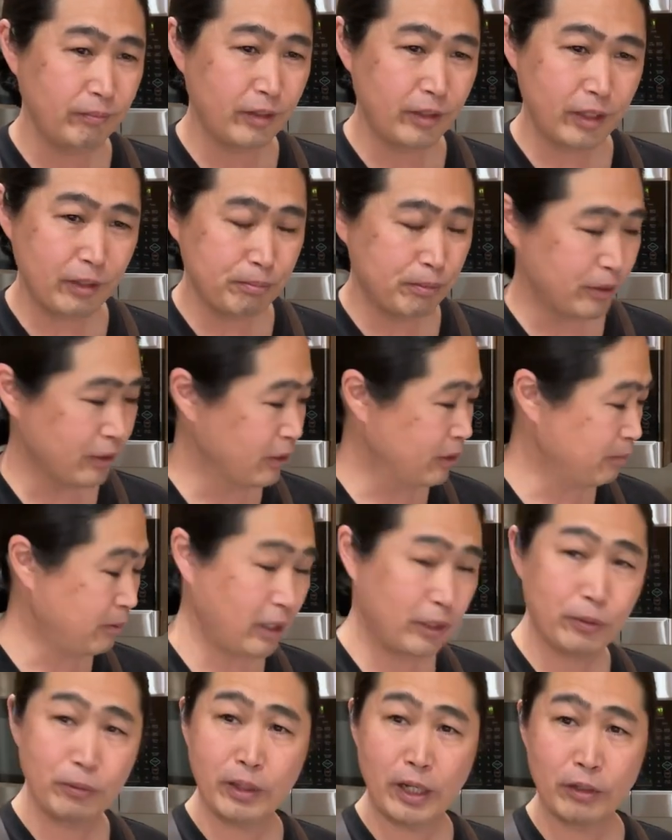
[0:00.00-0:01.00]
Yeah, pretty good. By
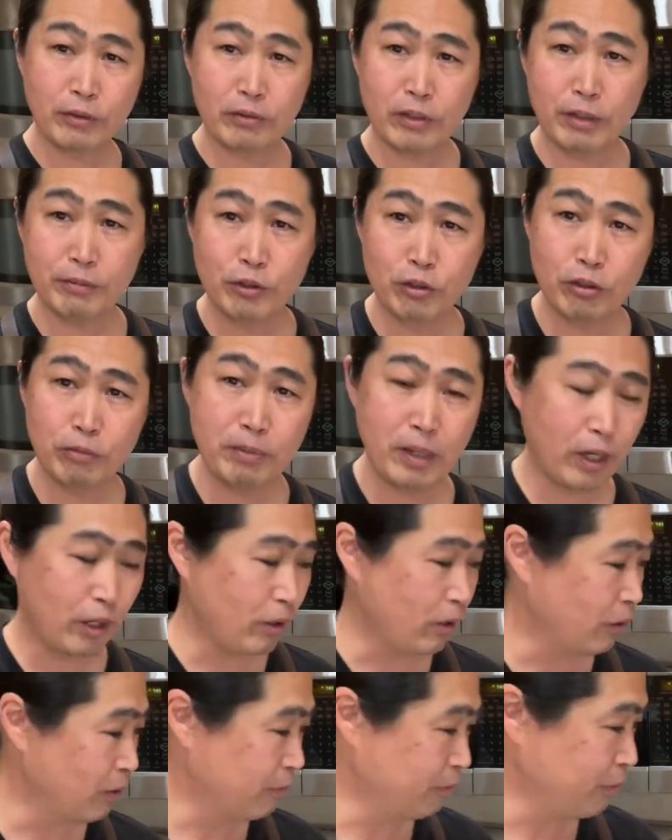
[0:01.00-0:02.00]
the way, I do have a coupon
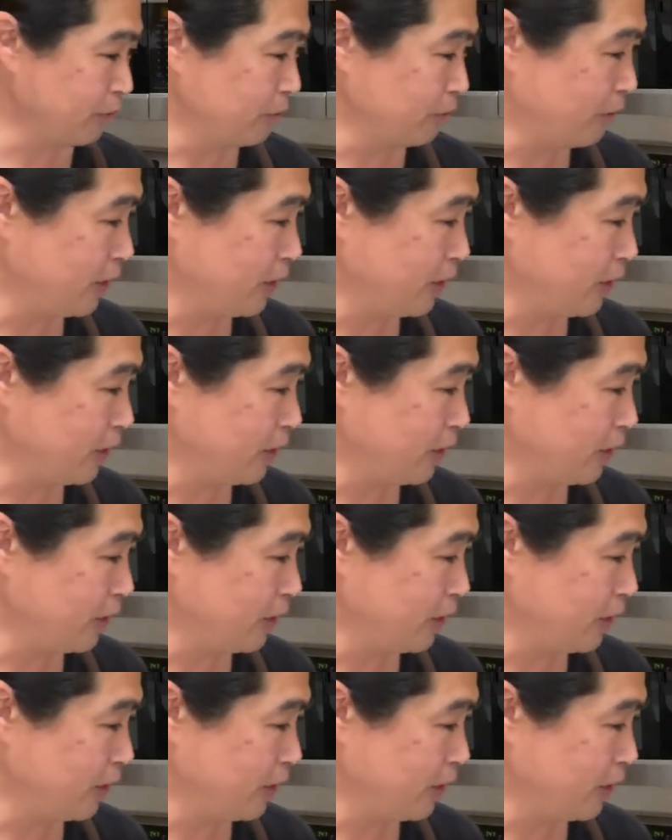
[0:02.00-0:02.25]
code for you